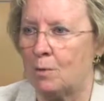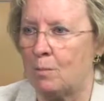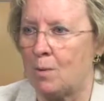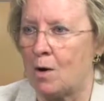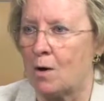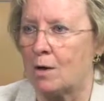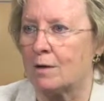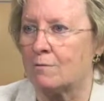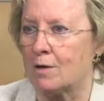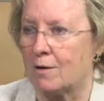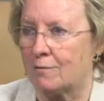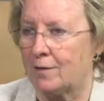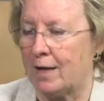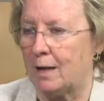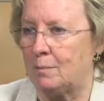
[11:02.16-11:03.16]
part of our
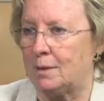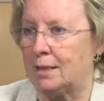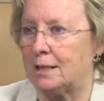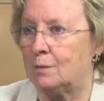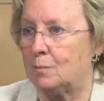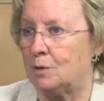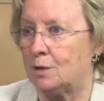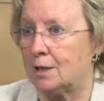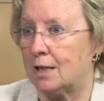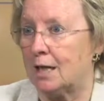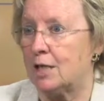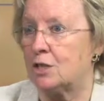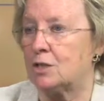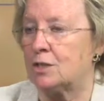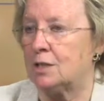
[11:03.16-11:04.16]
family
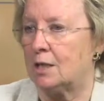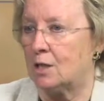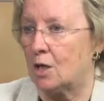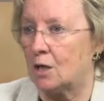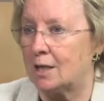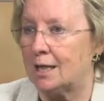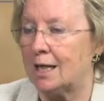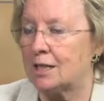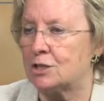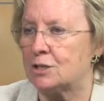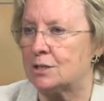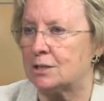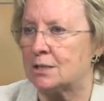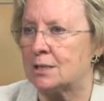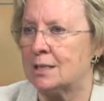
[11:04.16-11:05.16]
communication and our
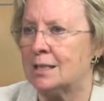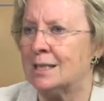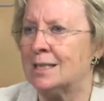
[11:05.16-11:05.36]
connections,